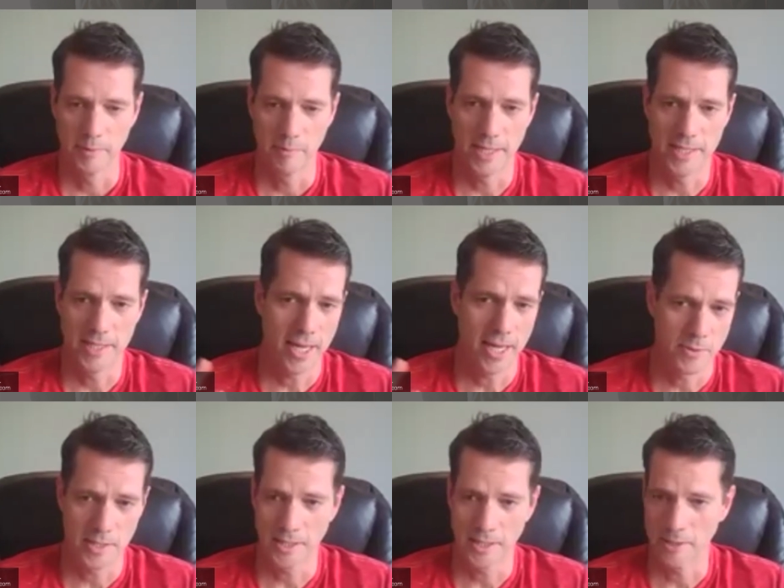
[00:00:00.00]
my dad
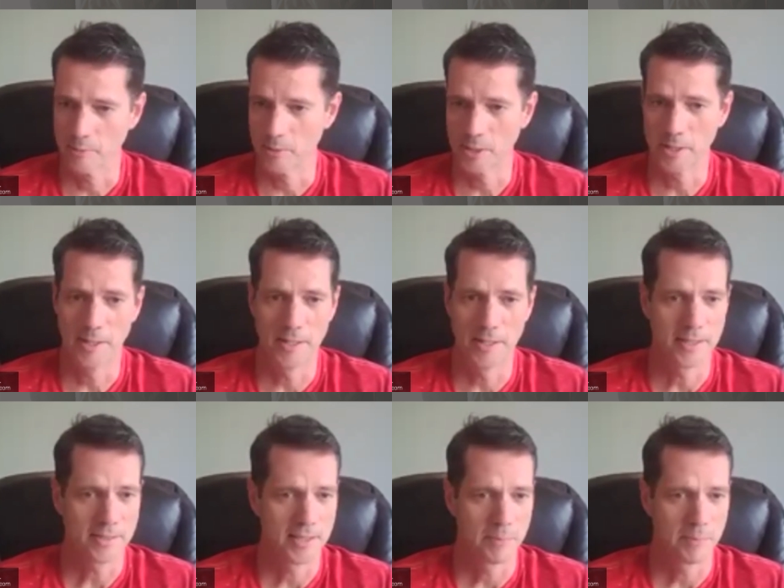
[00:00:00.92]
was like a
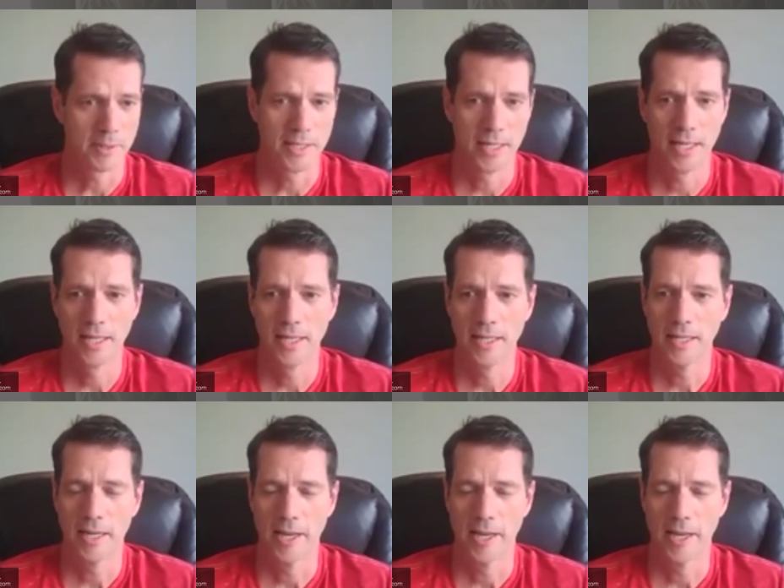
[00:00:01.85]
workaholic type of guy.